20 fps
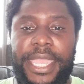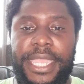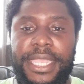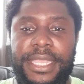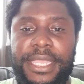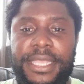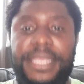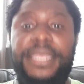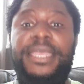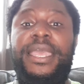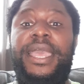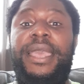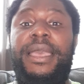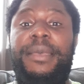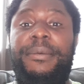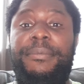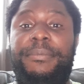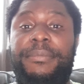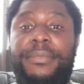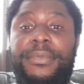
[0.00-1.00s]

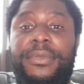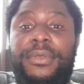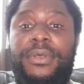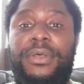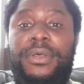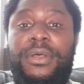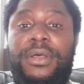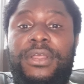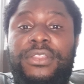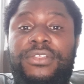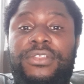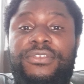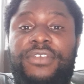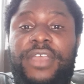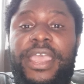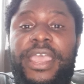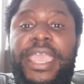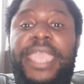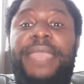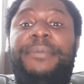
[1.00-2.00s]
Martinelli on the left, in the
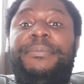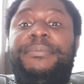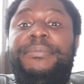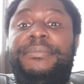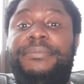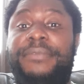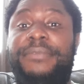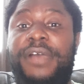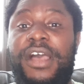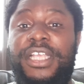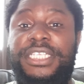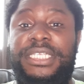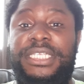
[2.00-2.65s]
middle, Aubameyang.